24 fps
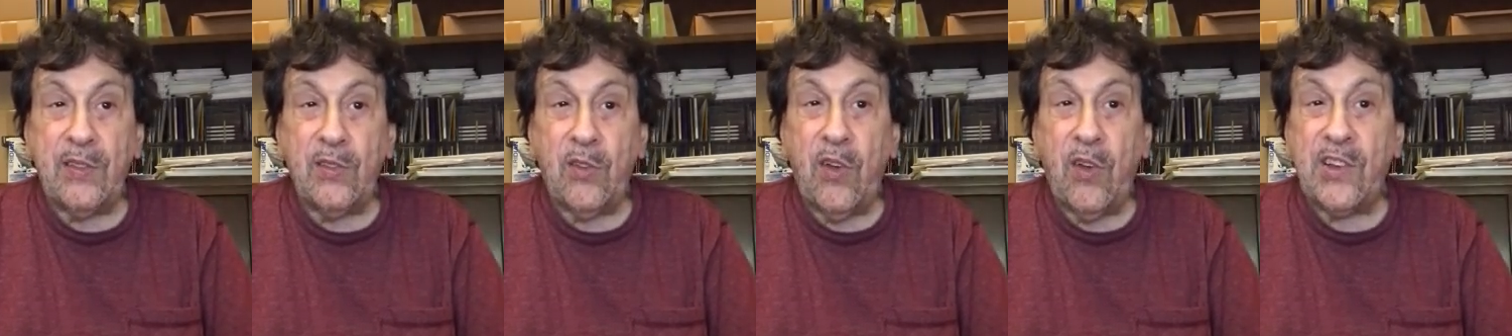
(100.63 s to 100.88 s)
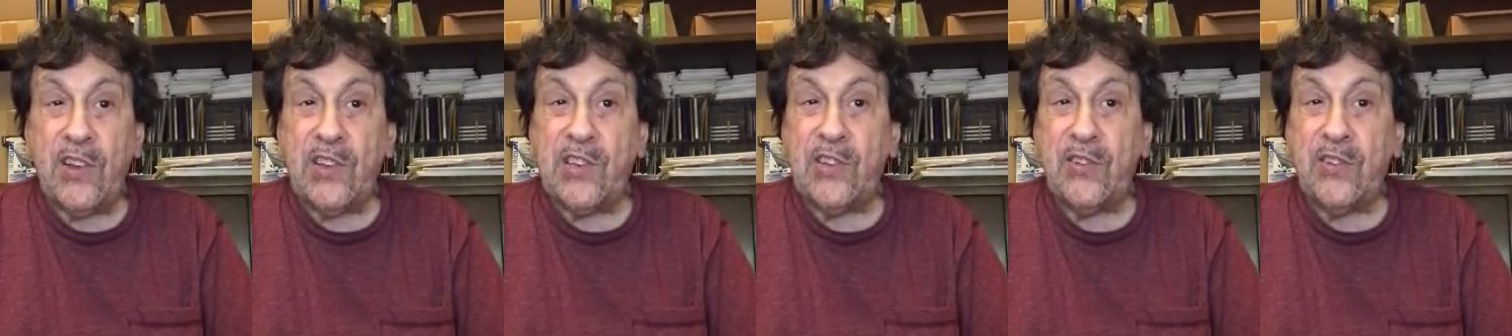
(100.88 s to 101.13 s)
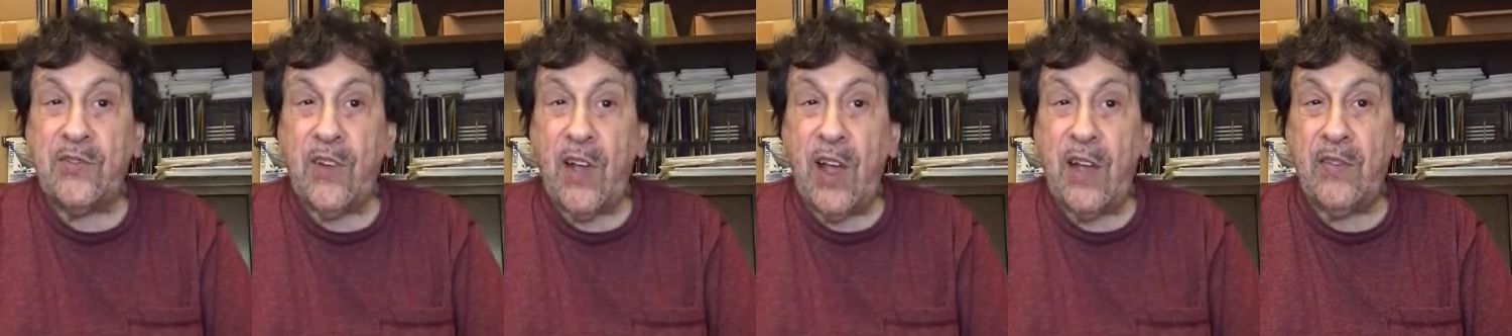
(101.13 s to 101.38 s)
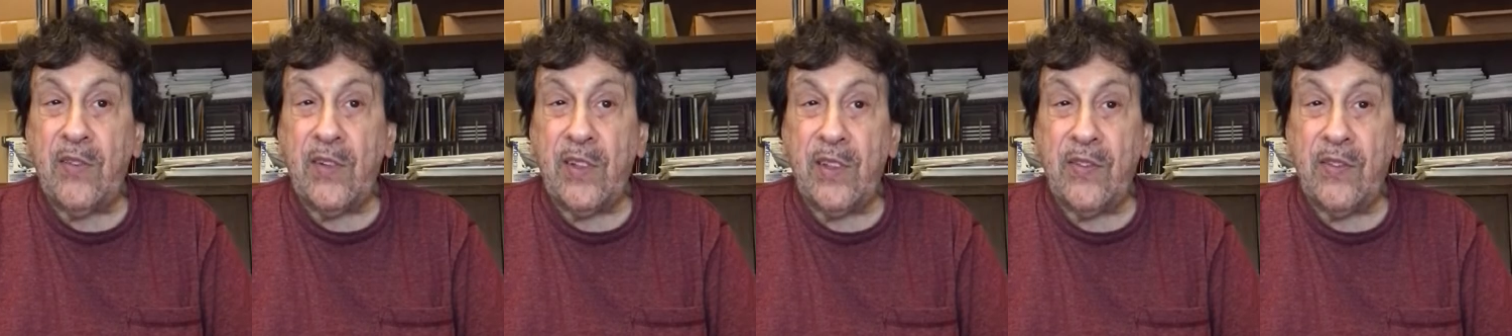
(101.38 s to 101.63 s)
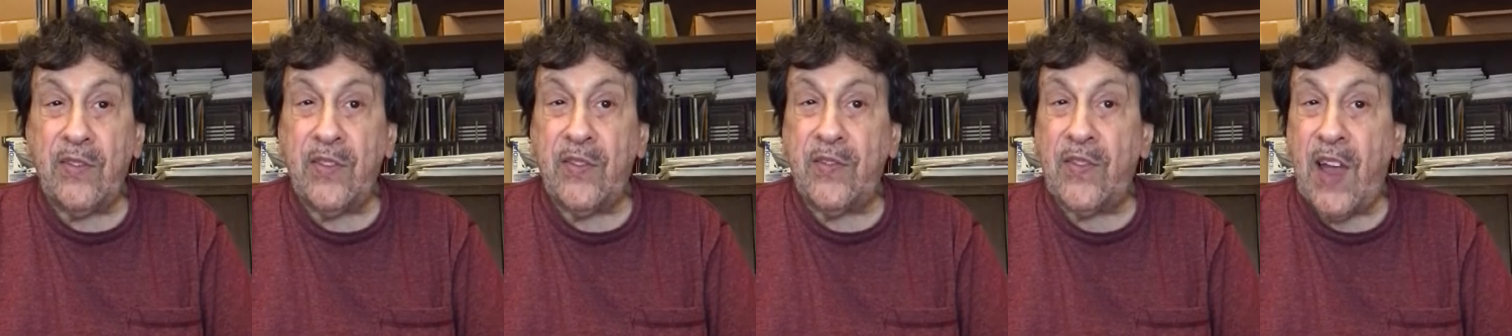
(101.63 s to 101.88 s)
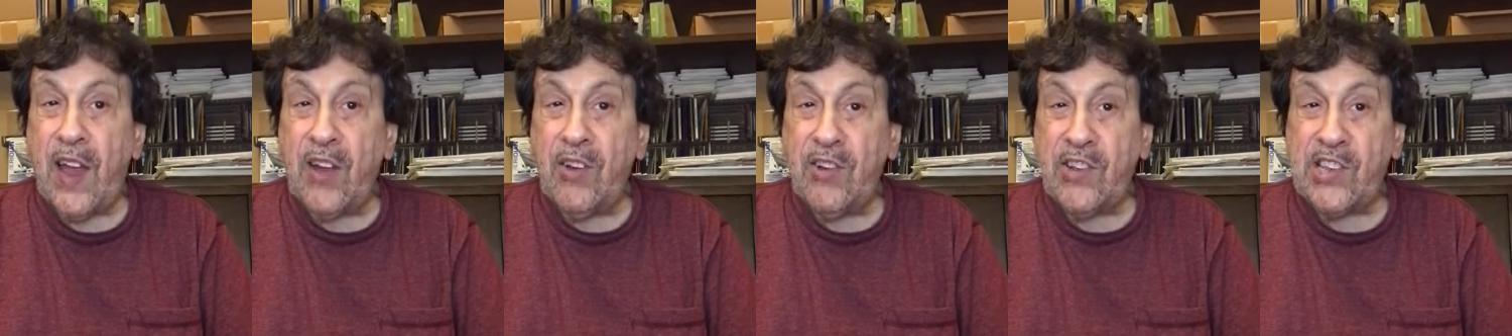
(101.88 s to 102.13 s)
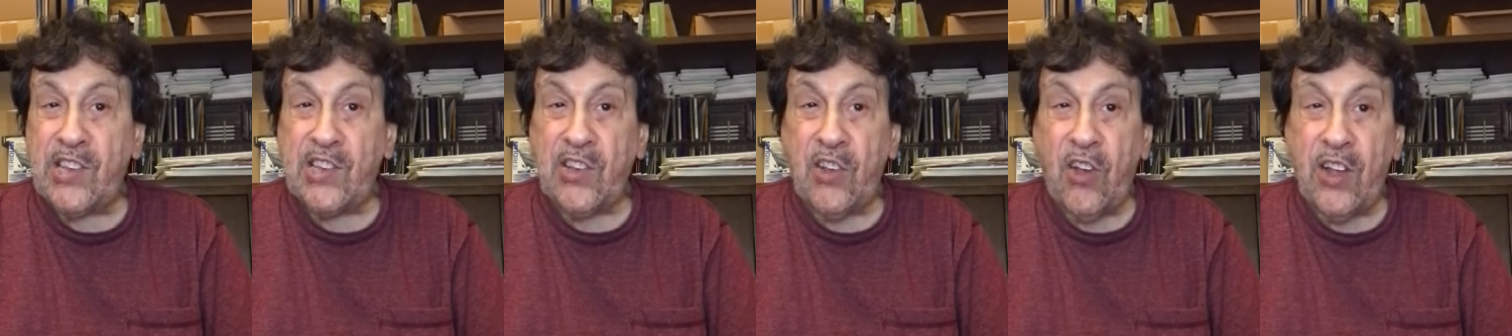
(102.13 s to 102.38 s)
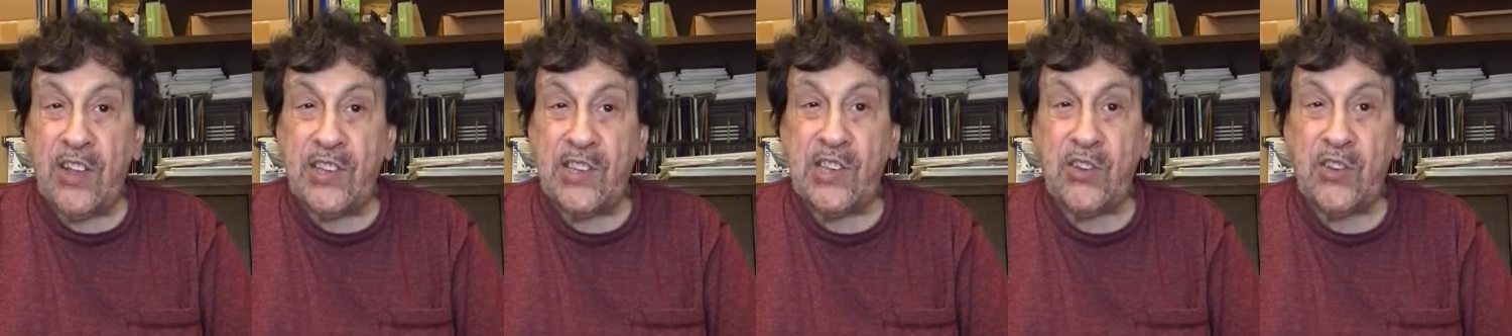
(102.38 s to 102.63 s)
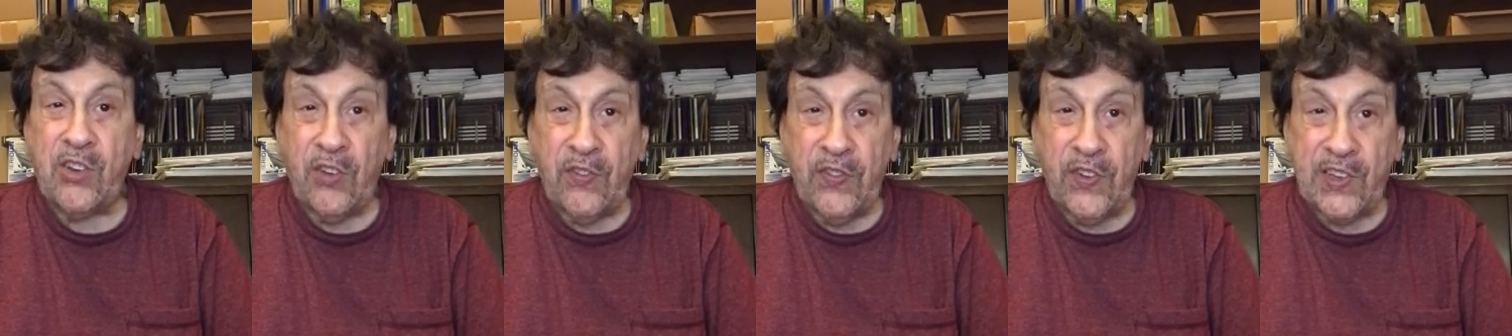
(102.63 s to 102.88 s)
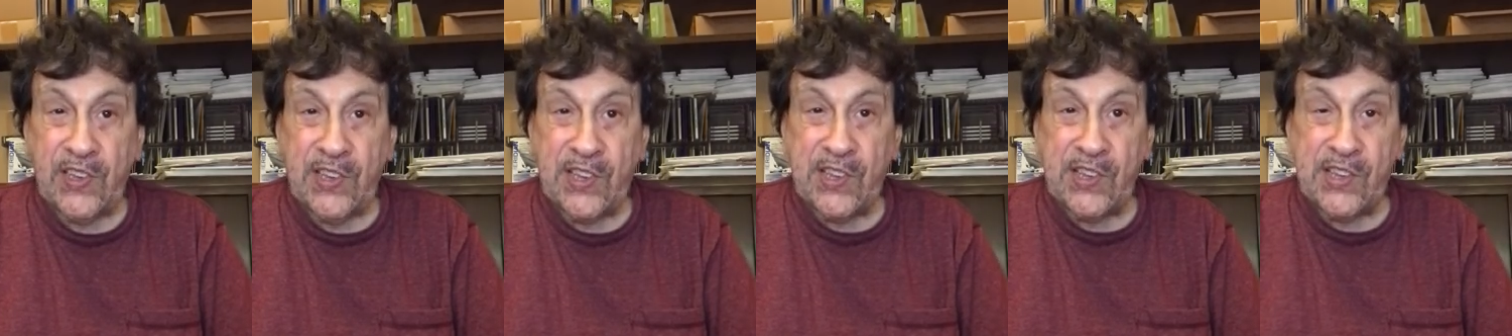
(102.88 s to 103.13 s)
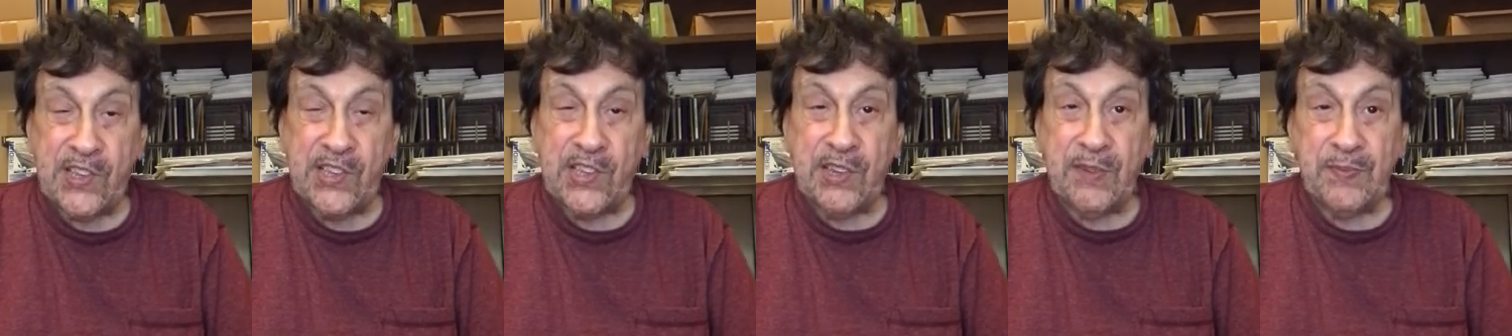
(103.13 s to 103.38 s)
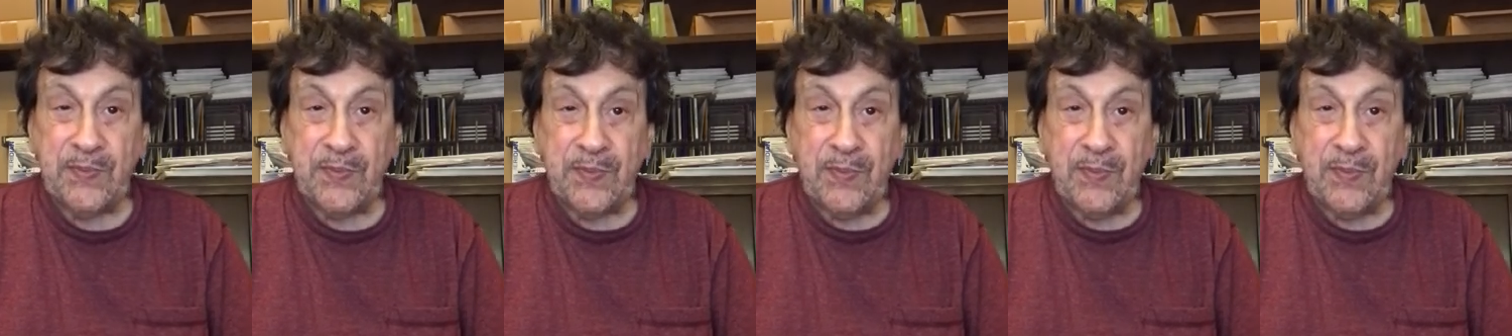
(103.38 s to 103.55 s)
long survival of the virus on surfaces.